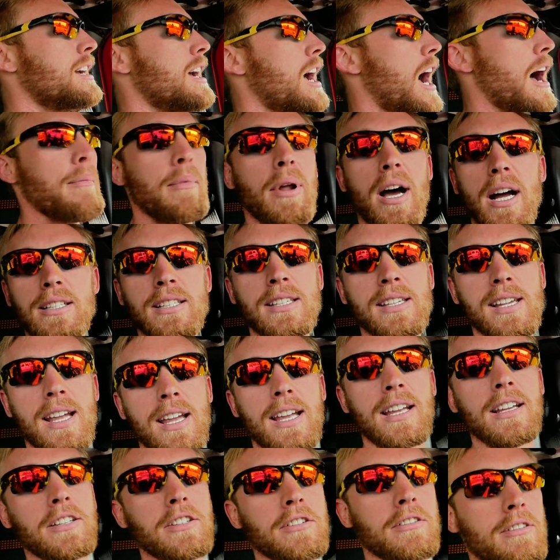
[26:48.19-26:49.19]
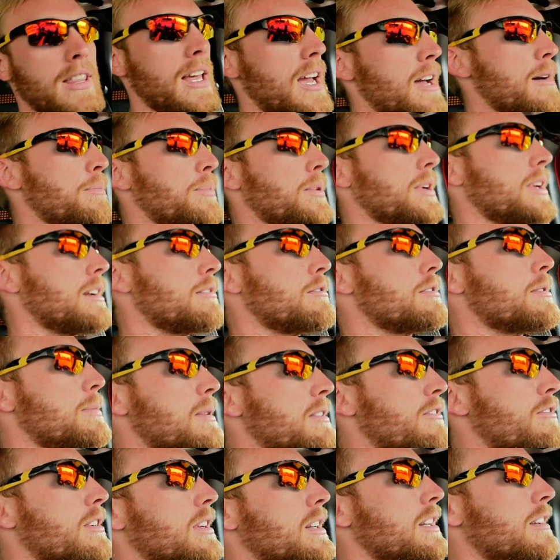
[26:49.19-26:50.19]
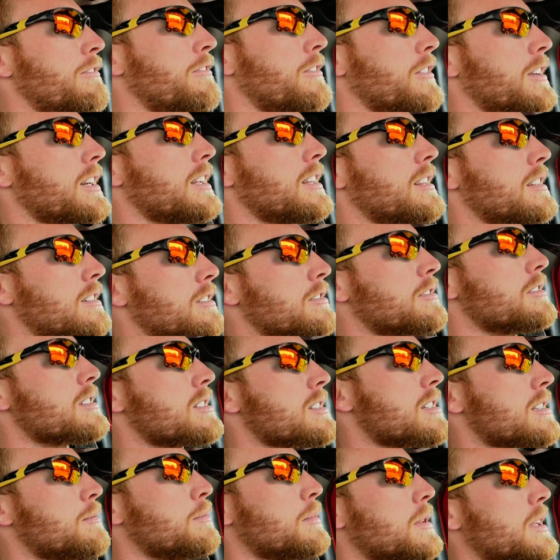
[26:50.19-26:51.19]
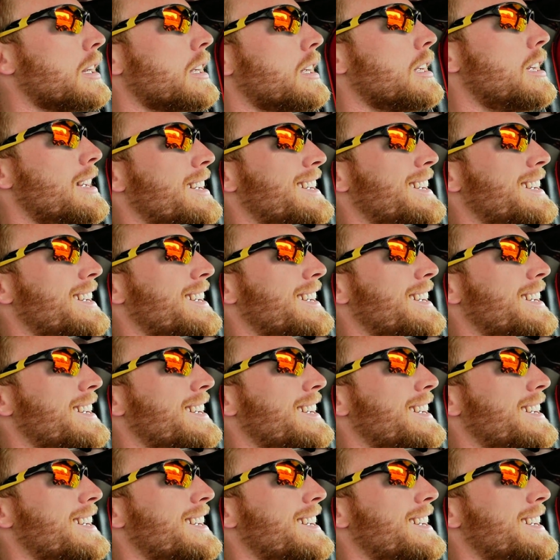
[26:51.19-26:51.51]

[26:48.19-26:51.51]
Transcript: I'm not saying do that, but it would be really funny to do to somebody.